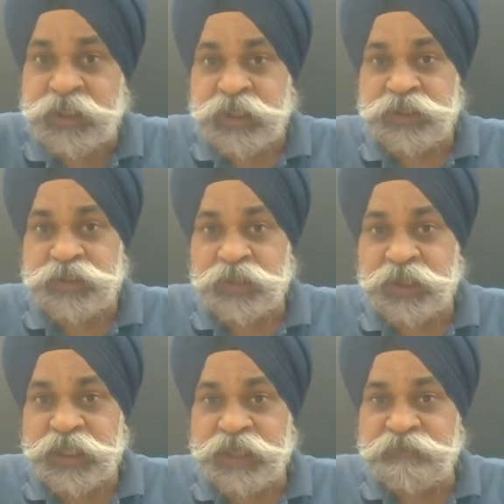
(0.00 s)
So
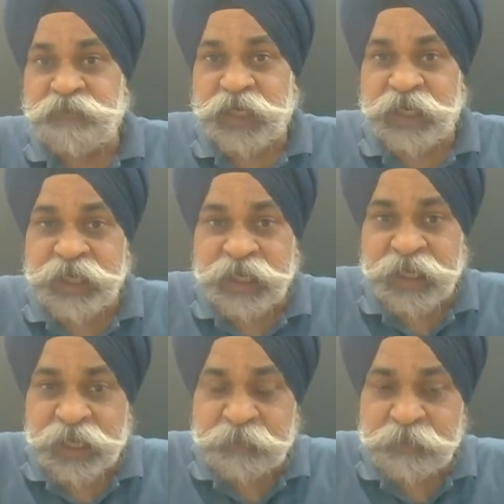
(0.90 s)
if I
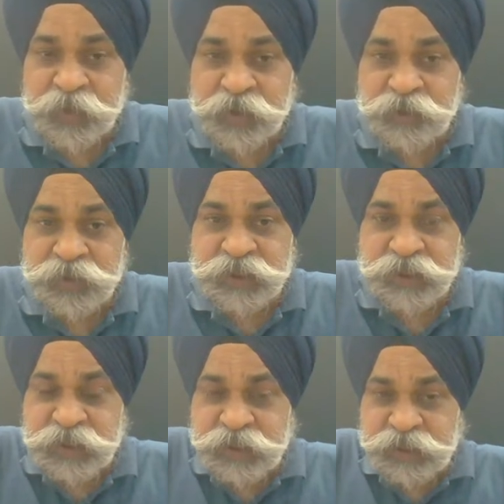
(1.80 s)
happen to
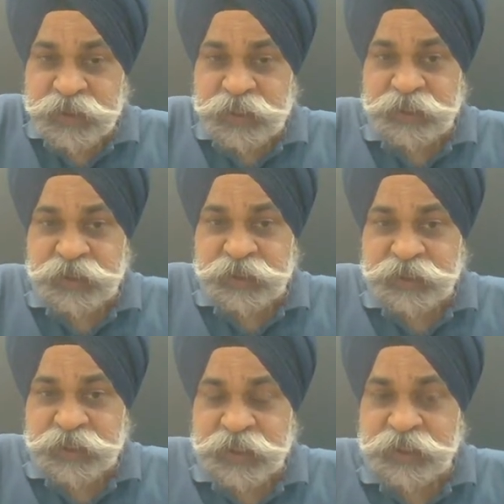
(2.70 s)
see that this
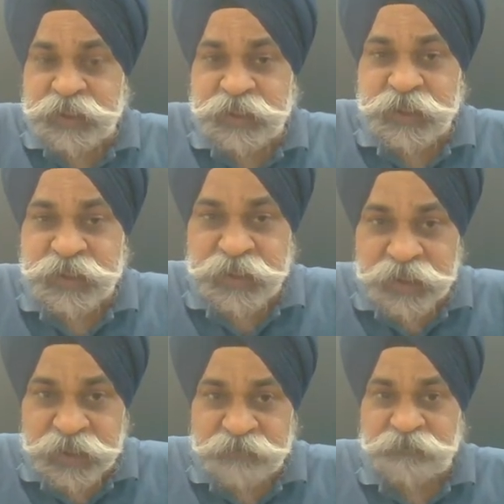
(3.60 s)
entity,
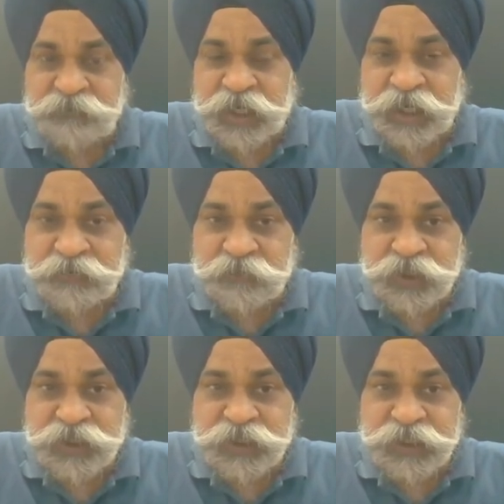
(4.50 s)
if I would
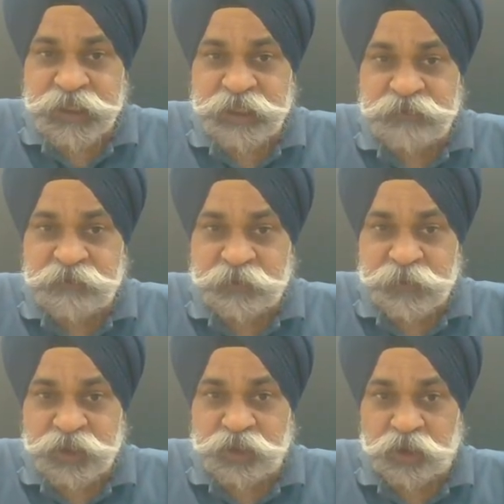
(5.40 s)
see it from the
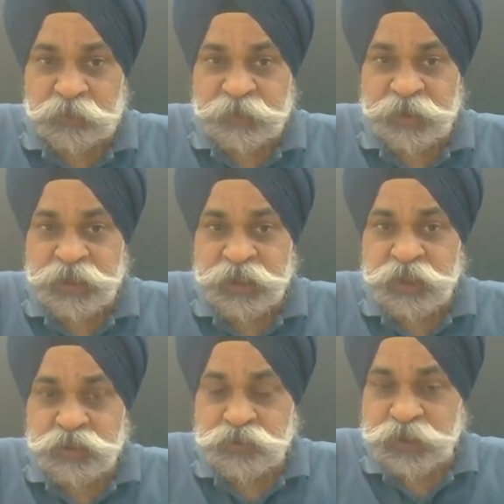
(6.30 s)
top to the